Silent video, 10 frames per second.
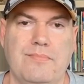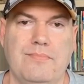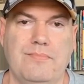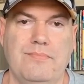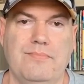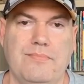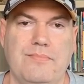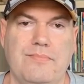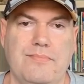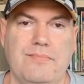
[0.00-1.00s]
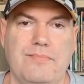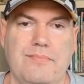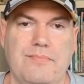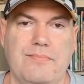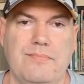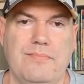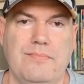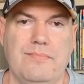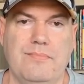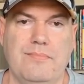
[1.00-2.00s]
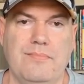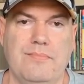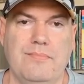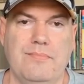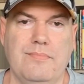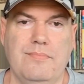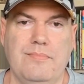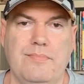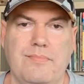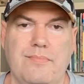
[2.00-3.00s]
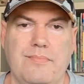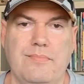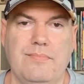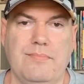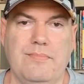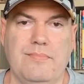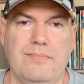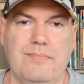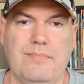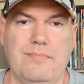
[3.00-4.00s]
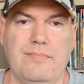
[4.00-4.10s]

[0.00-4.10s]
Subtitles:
This person isn't speaking.